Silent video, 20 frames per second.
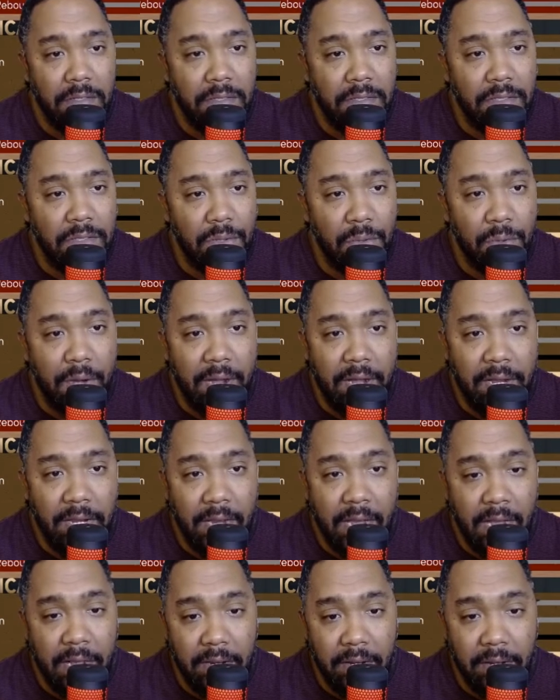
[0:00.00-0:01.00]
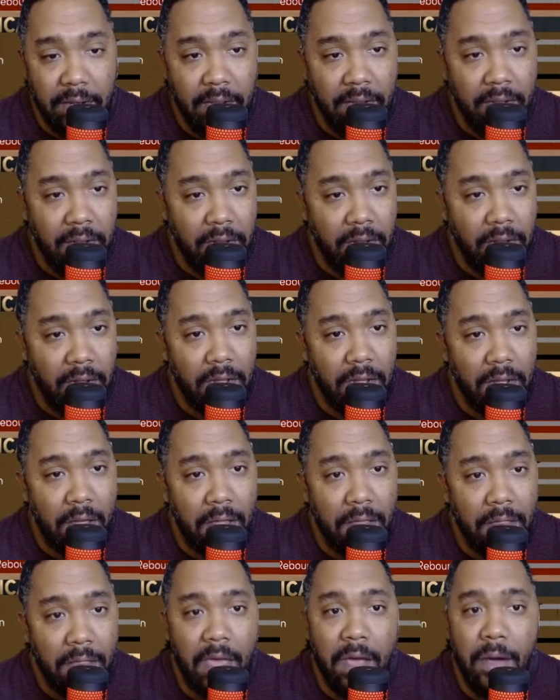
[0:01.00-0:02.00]
to a 90.
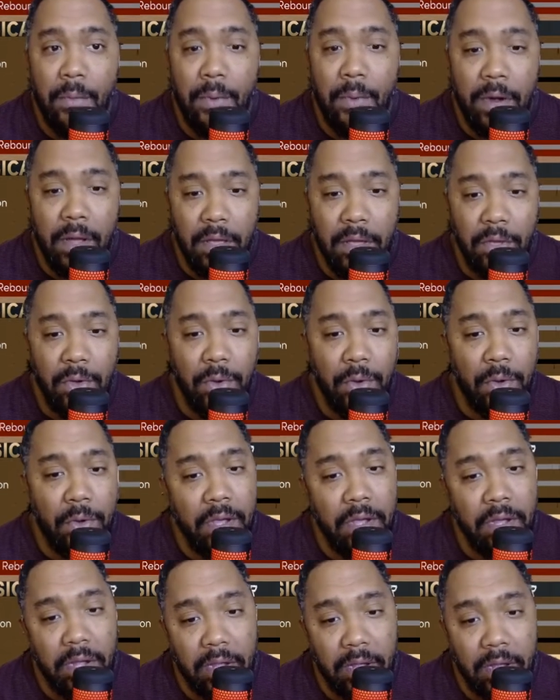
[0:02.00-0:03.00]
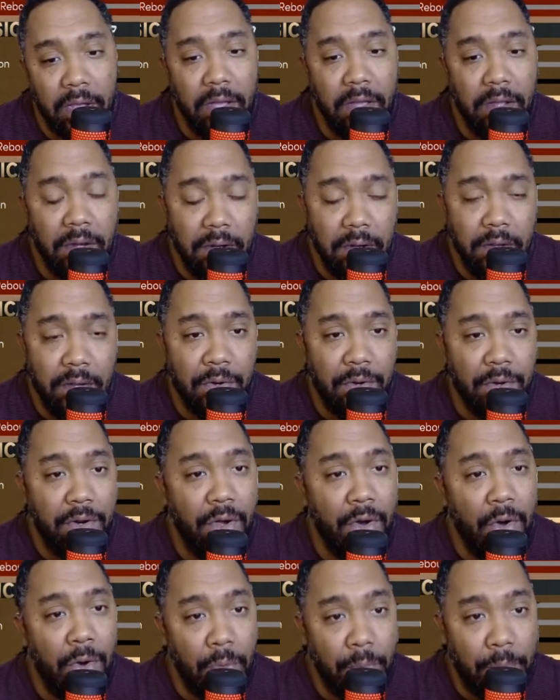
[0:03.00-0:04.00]
That way you can get your
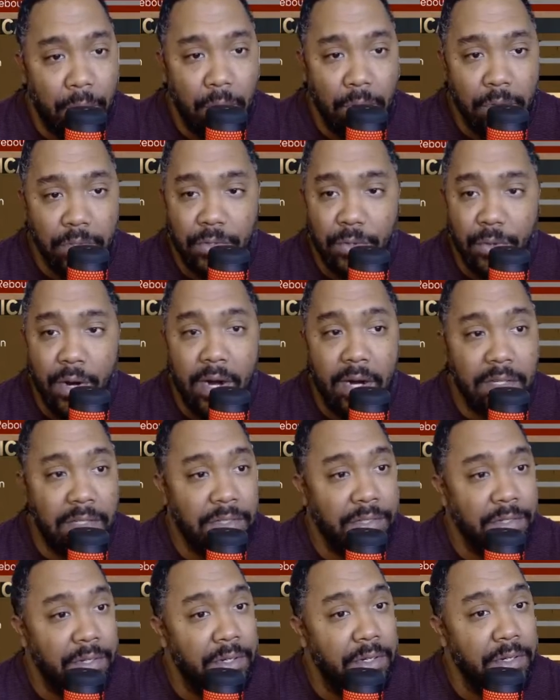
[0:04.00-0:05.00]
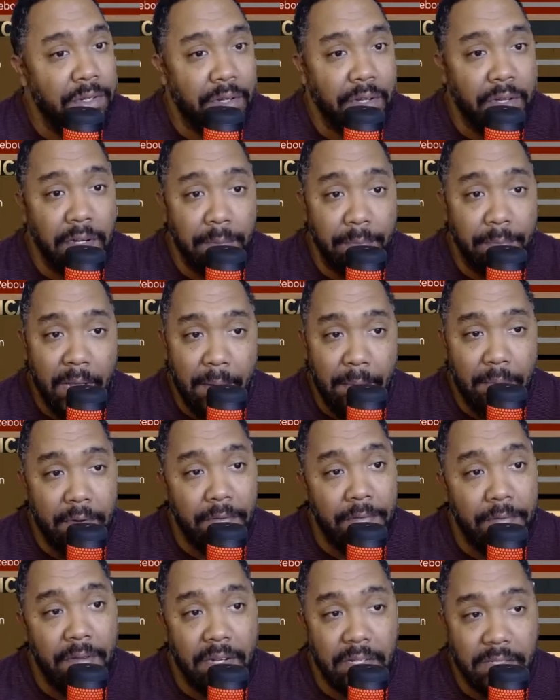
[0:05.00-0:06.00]
goal posterizer. You're going to be able to
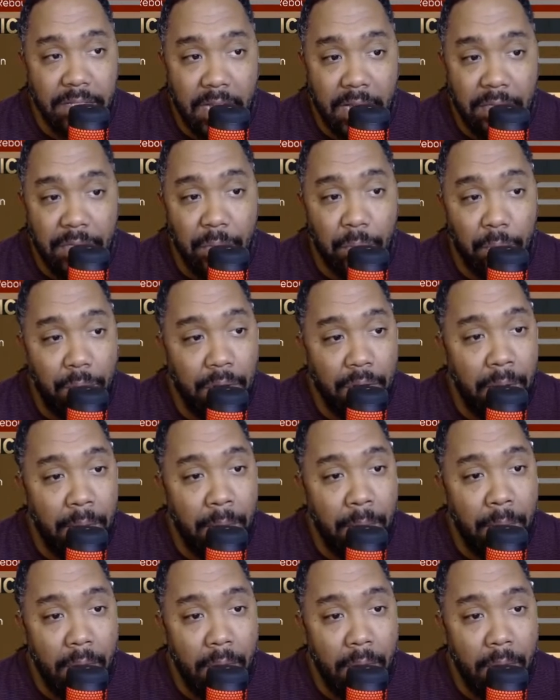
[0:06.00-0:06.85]
finish at the rim,